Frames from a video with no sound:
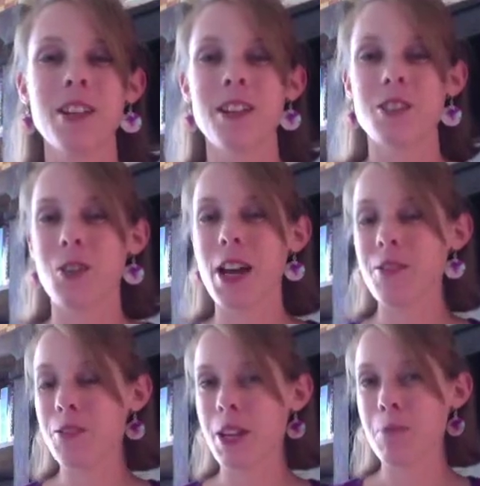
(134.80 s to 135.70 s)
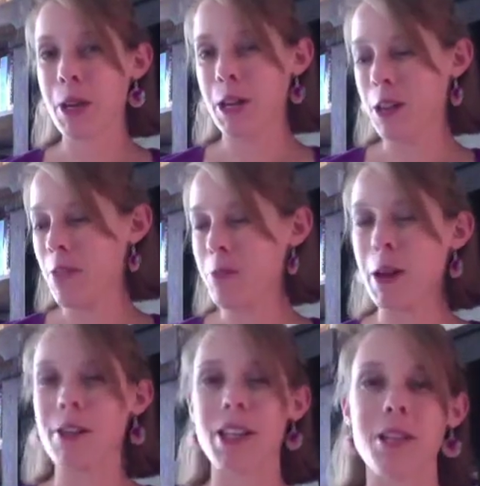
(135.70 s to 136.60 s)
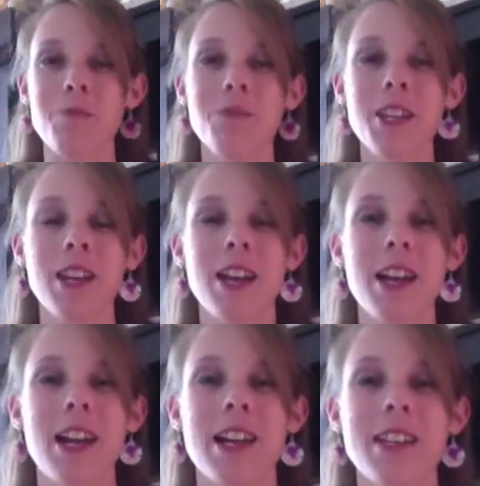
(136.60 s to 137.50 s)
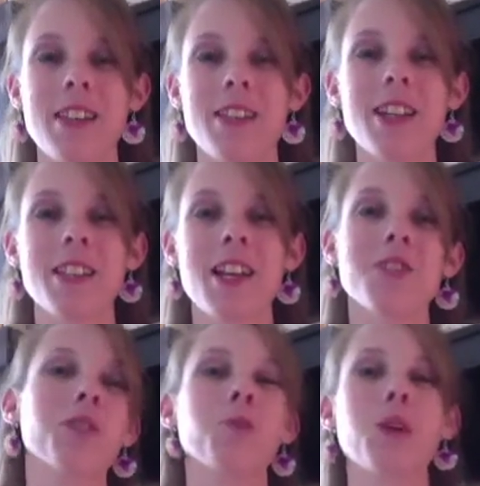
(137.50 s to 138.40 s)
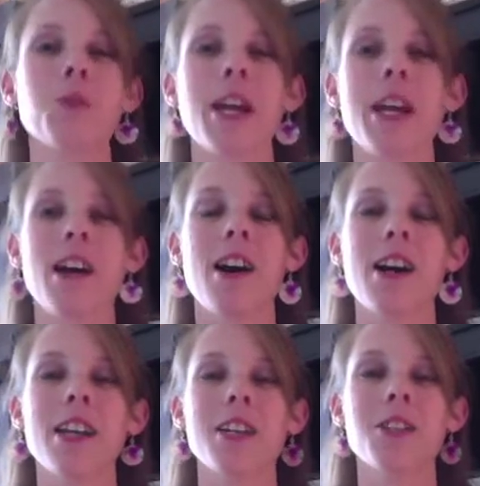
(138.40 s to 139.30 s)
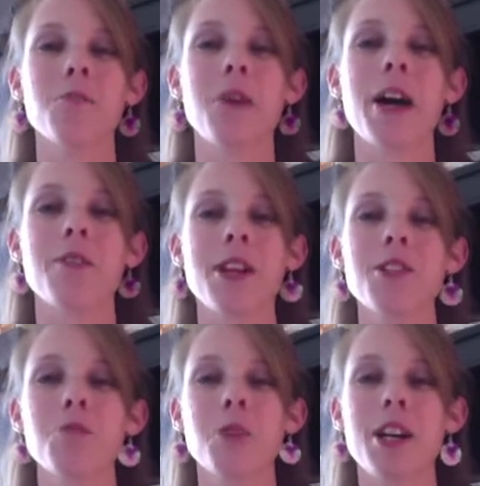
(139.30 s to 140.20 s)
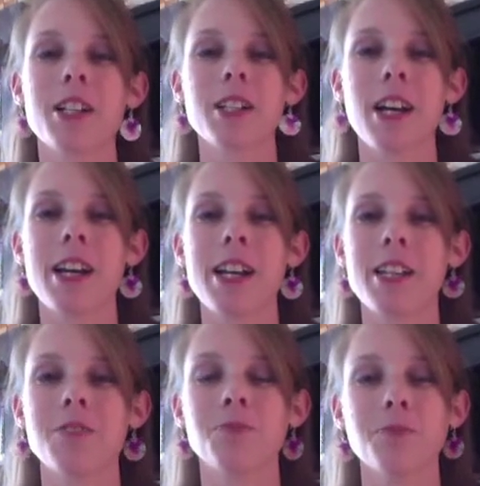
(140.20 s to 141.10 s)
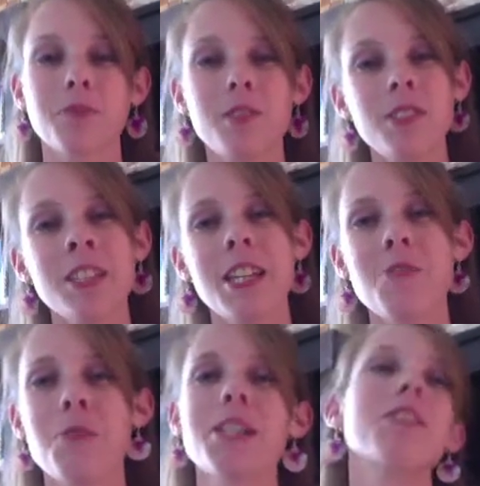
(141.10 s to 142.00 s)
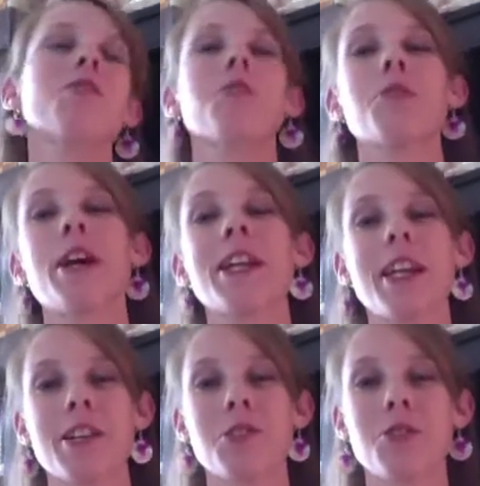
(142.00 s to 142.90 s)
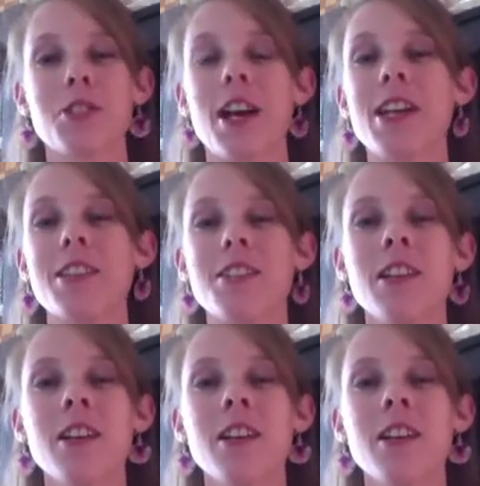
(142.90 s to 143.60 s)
So I have to write a paragraph about him, and that's actually one way I combat writer's block. I give myself a writing exercise.